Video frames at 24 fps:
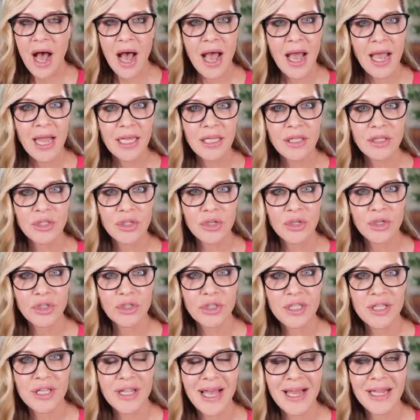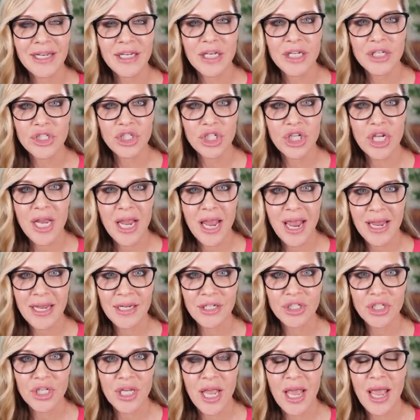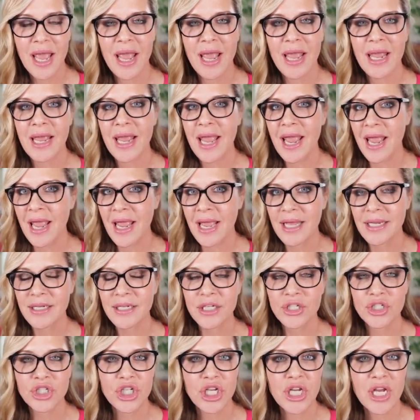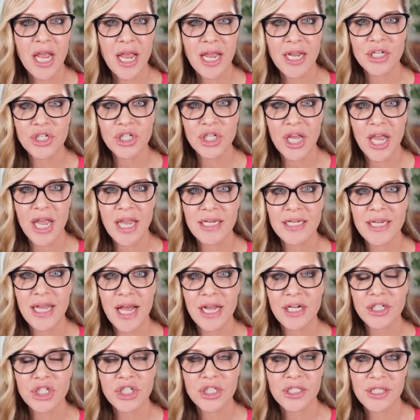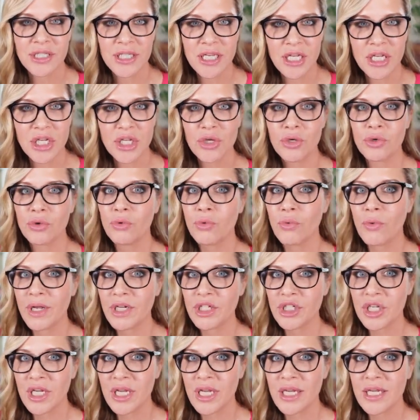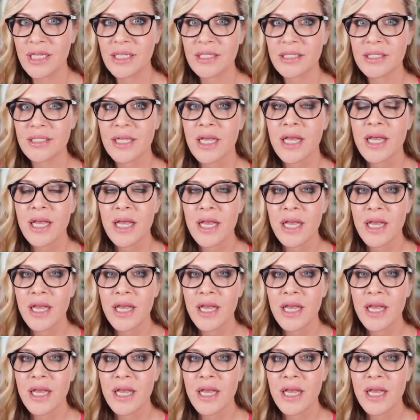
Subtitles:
I learned that GHK and GHK-Cu, which is